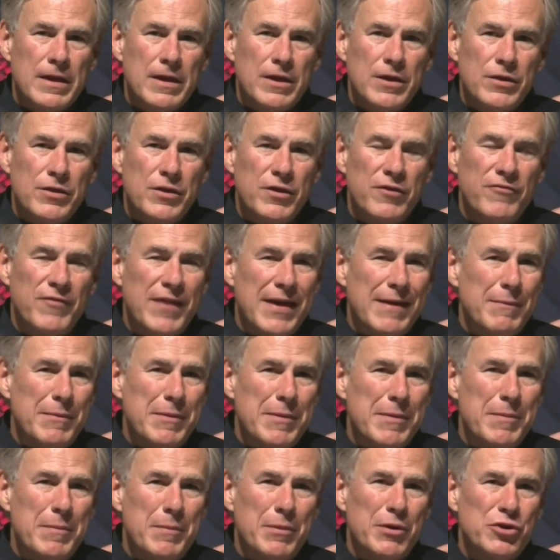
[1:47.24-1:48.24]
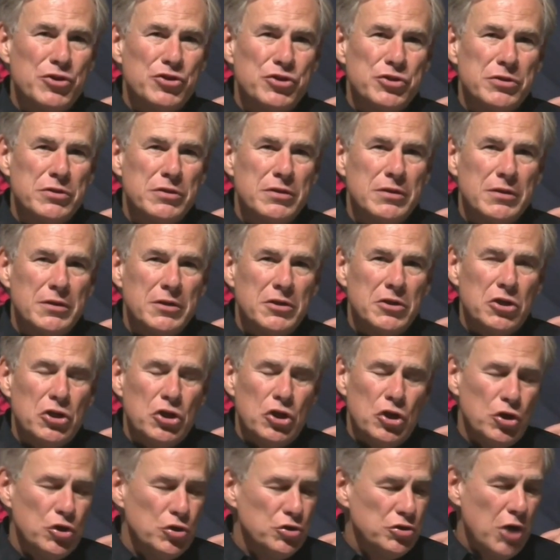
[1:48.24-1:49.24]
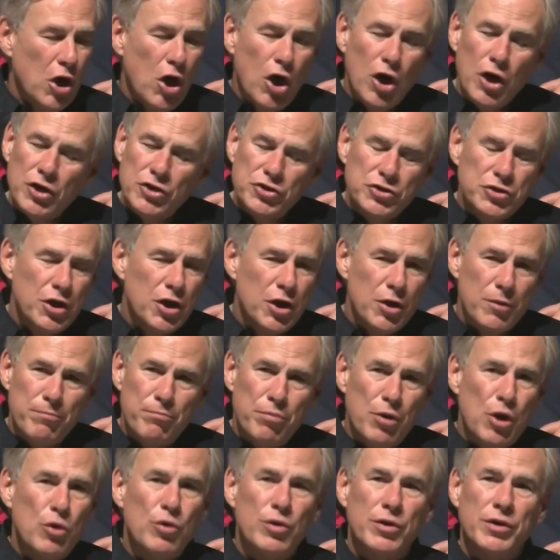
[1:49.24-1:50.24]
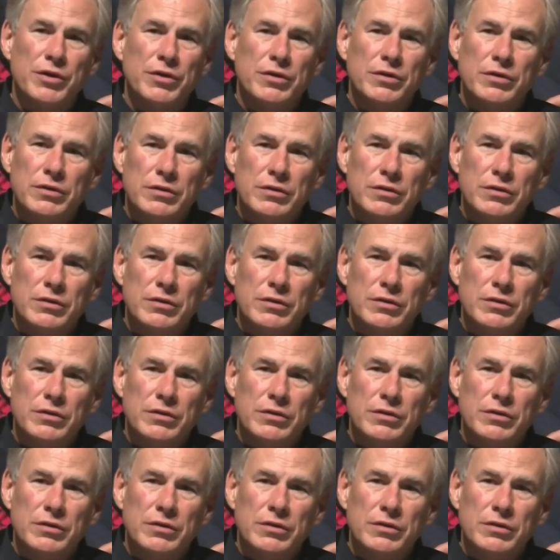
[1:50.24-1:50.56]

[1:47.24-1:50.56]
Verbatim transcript: They're family members whose hearts are broken.